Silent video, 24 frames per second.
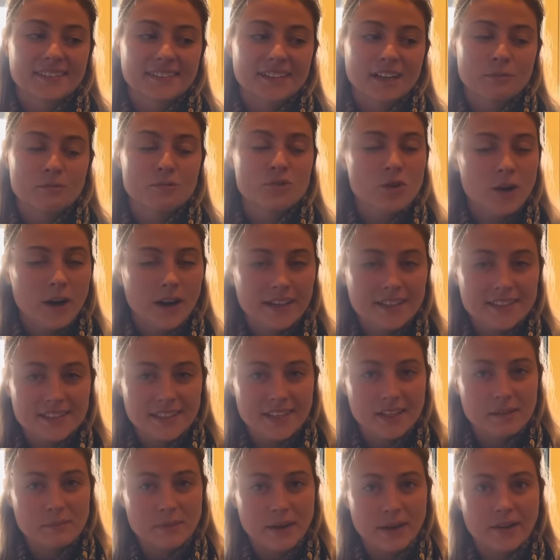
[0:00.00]
I'm trying to
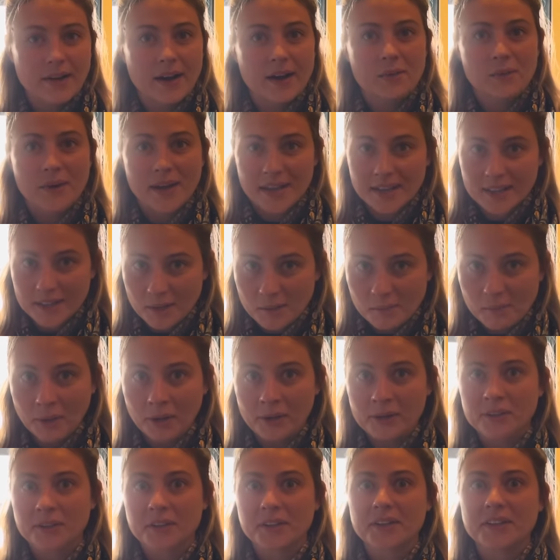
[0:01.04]
get better at waking up
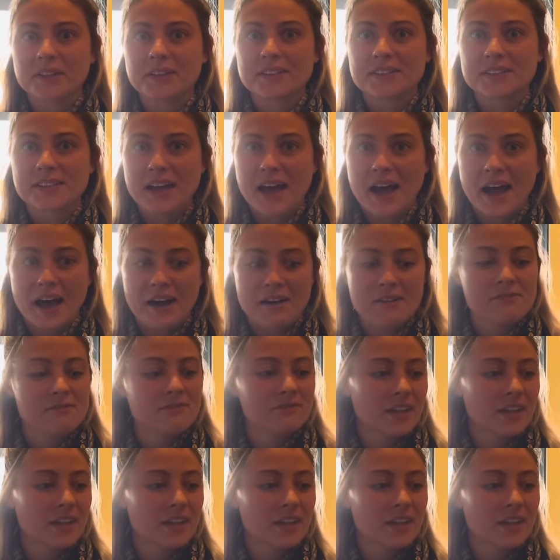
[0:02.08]
earlier to have